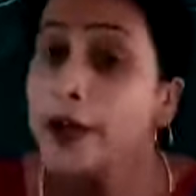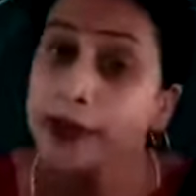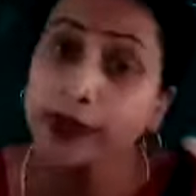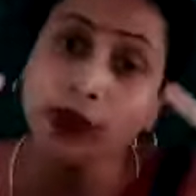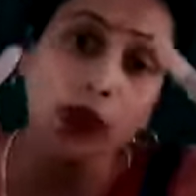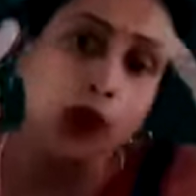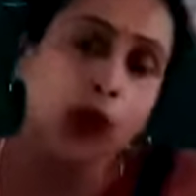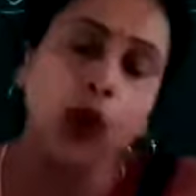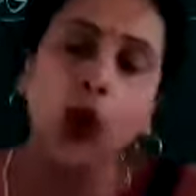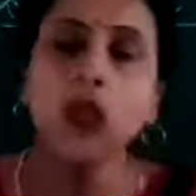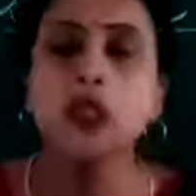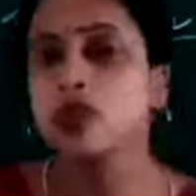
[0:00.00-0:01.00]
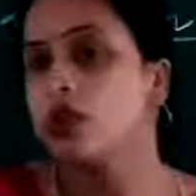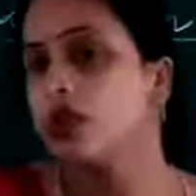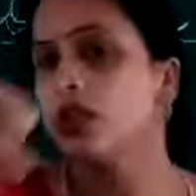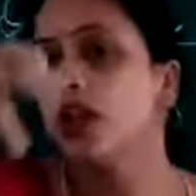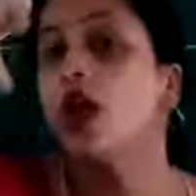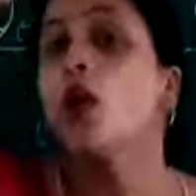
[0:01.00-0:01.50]
So,
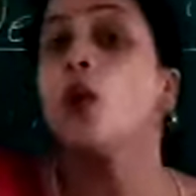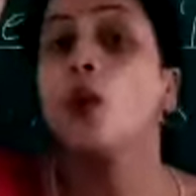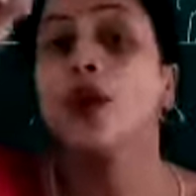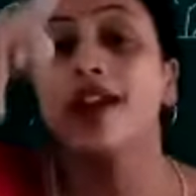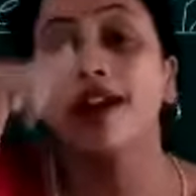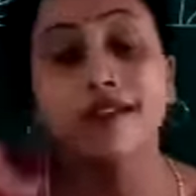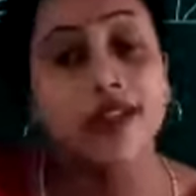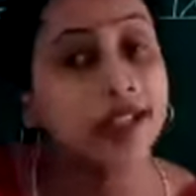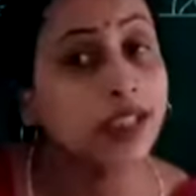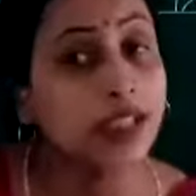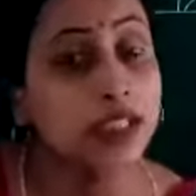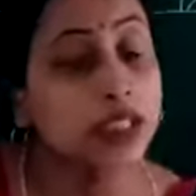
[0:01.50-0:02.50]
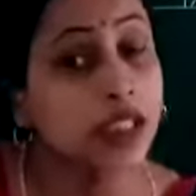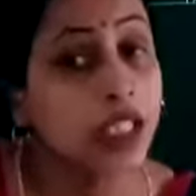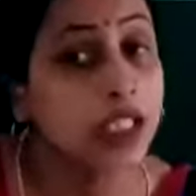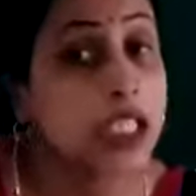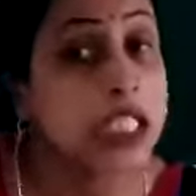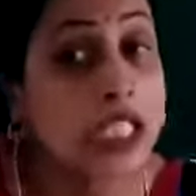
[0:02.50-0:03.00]
whole we are
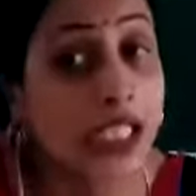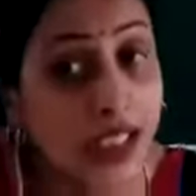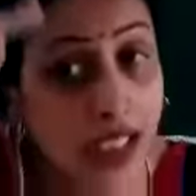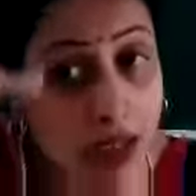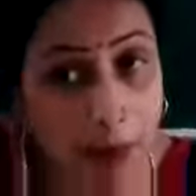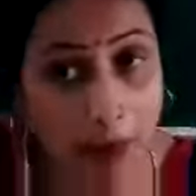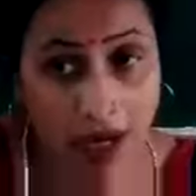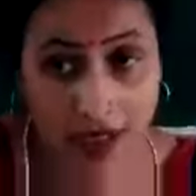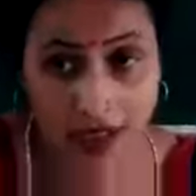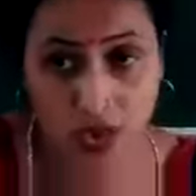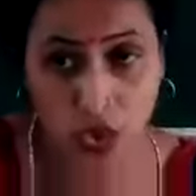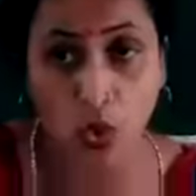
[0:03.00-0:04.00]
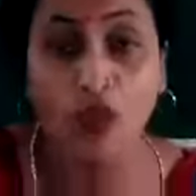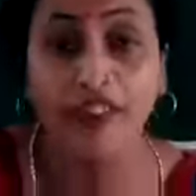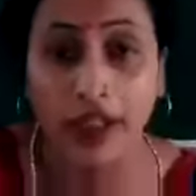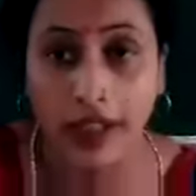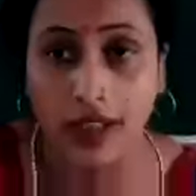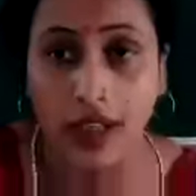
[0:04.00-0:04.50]
taking the southern part of
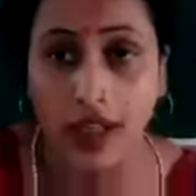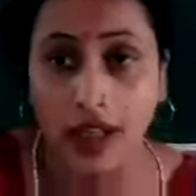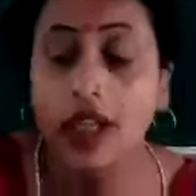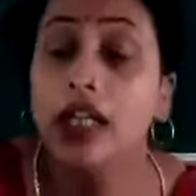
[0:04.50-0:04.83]
India.